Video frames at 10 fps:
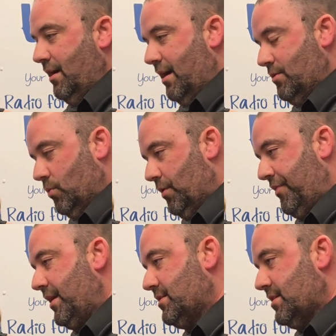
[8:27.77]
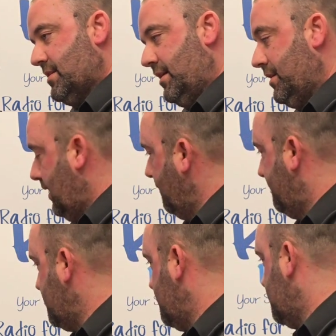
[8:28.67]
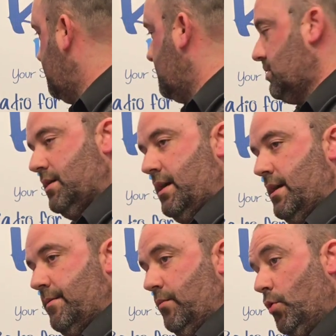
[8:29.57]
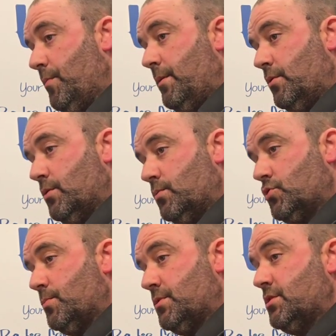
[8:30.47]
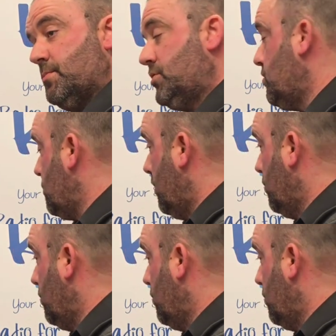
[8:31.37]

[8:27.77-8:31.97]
And the whole thing is designed to help businesses who may be doing substance misuse or